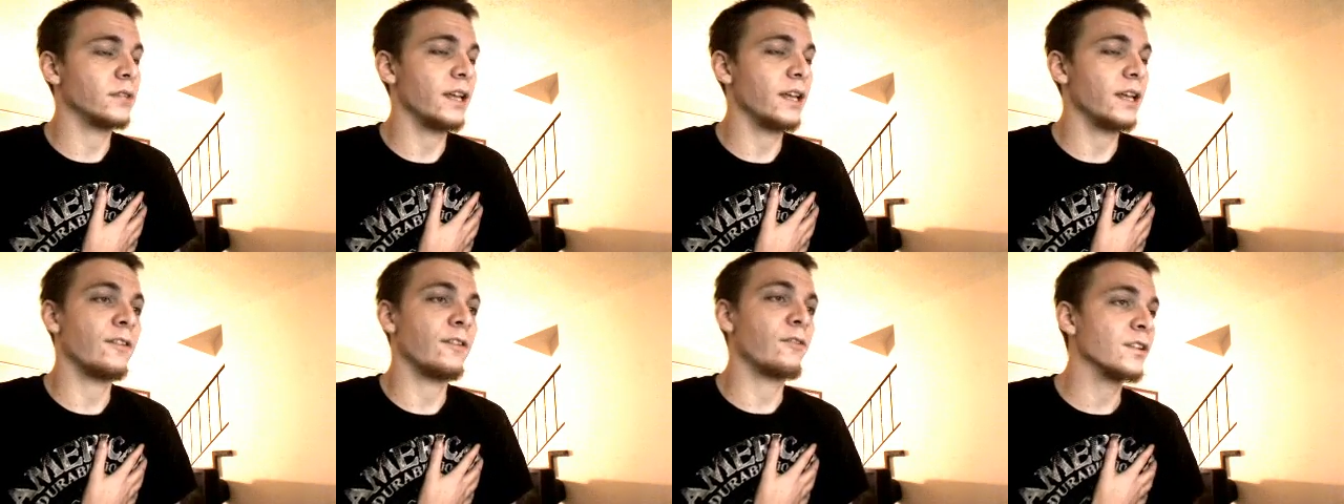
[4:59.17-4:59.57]

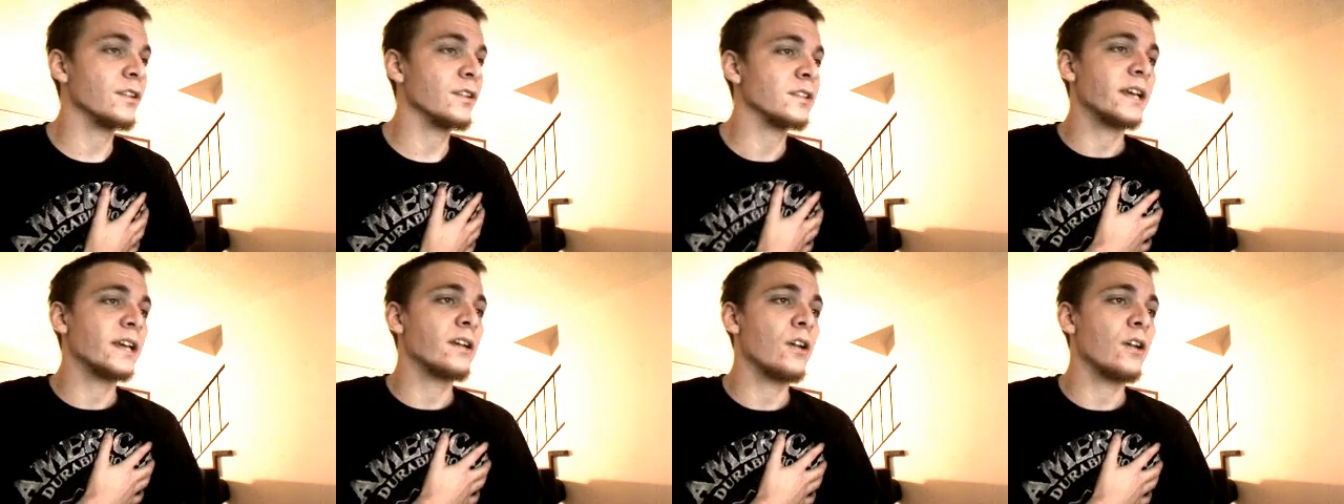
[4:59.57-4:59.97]
If it
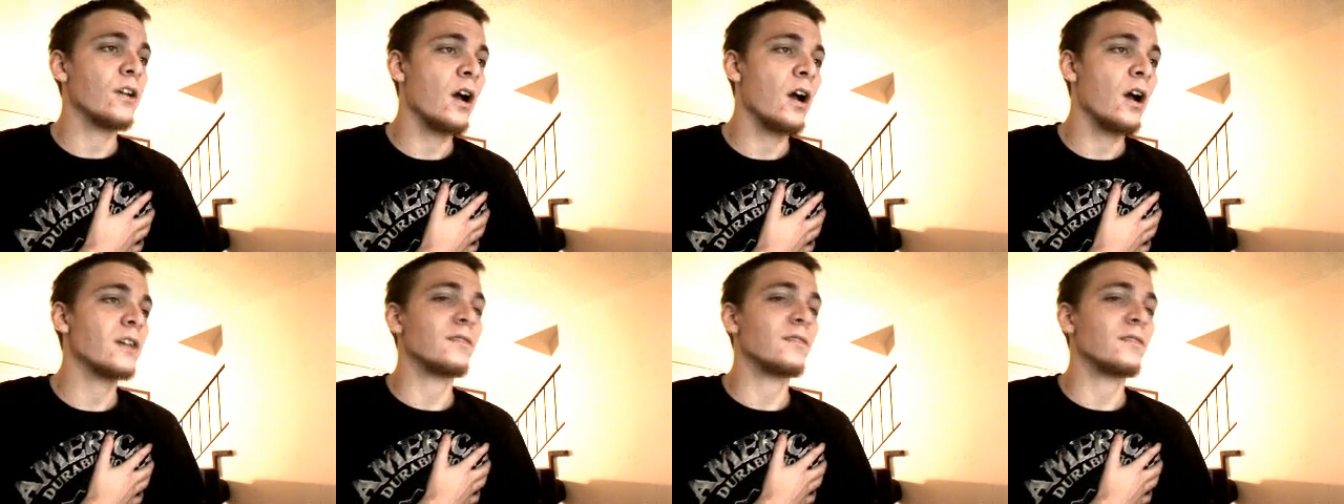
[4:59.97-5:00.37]
feels like your
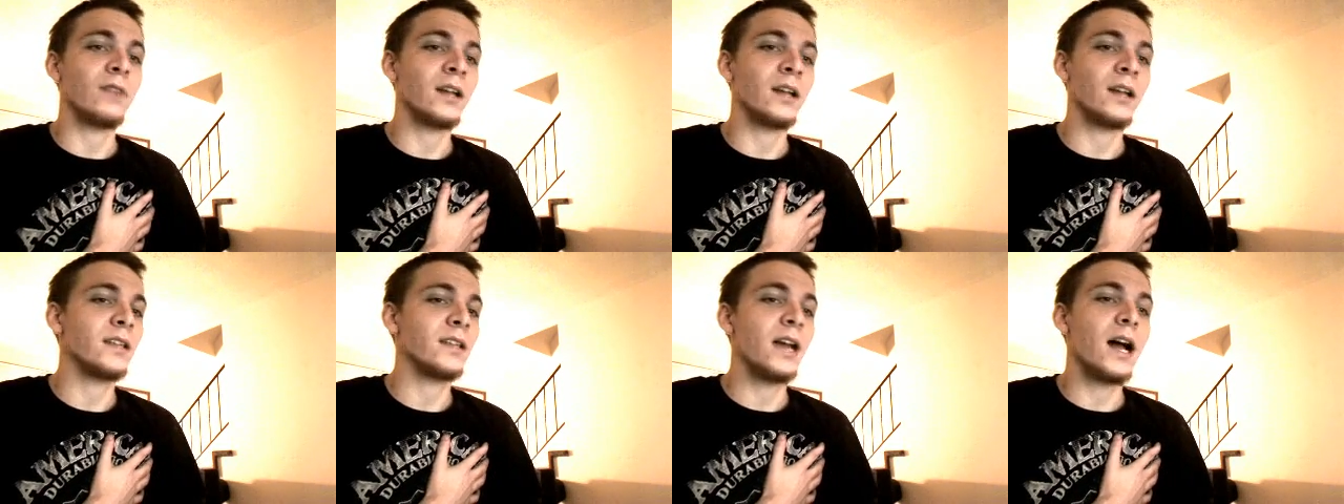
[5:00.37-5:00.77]
heart,
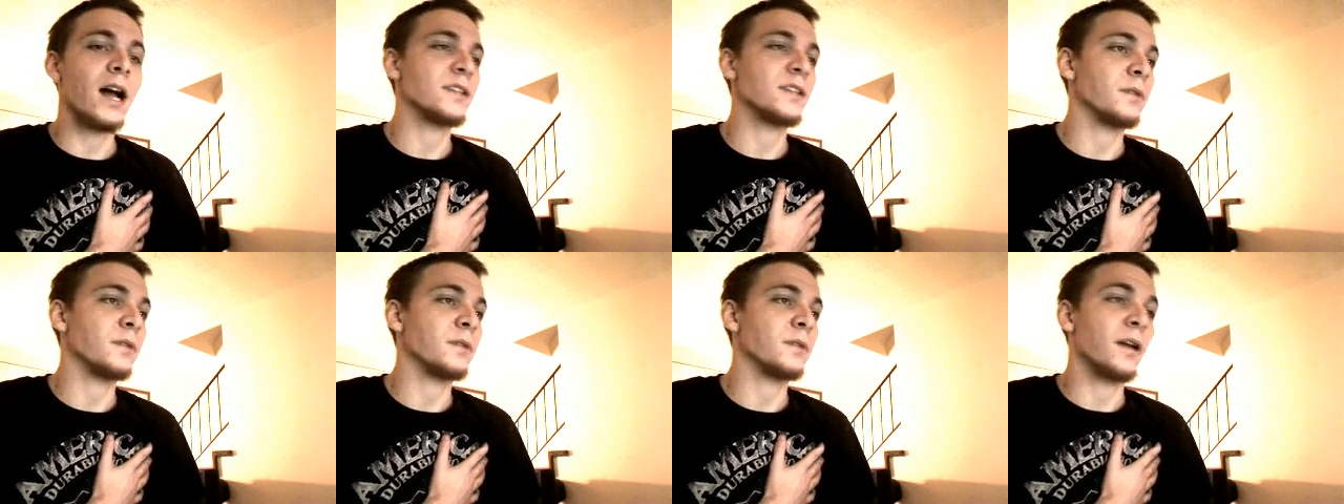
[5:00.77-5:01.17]
run to the
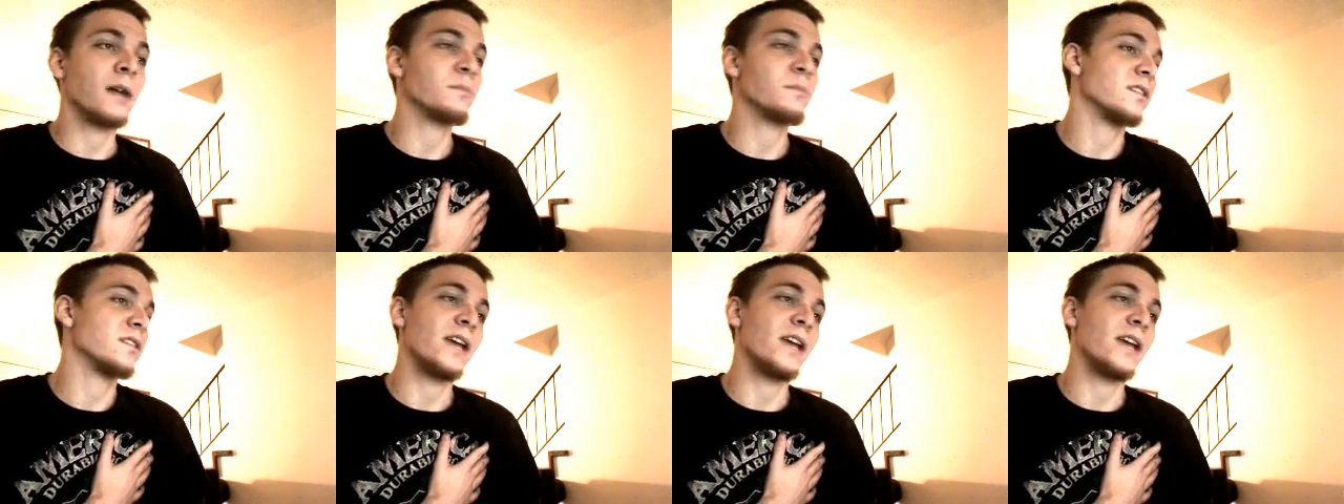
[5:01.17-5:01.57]
hospital. I'm
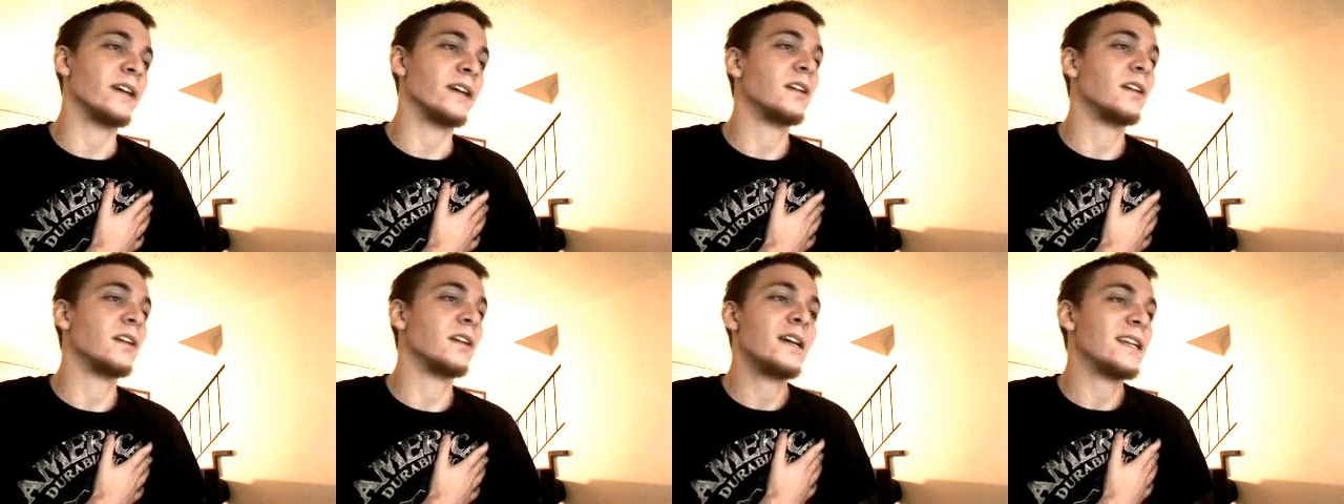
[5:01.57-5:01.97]
just
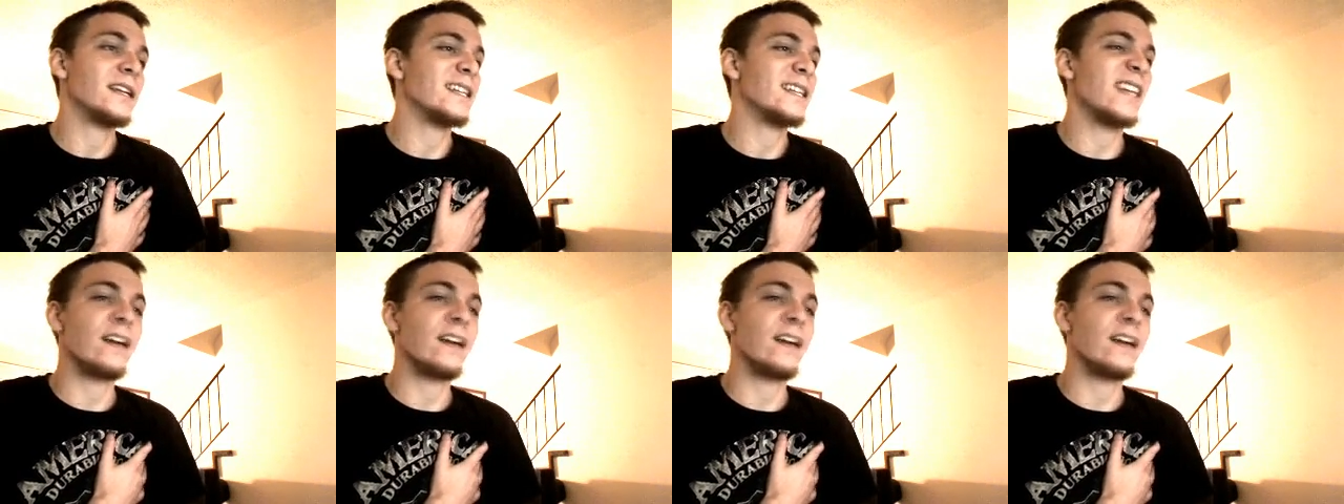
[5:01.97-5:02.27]
saying. Never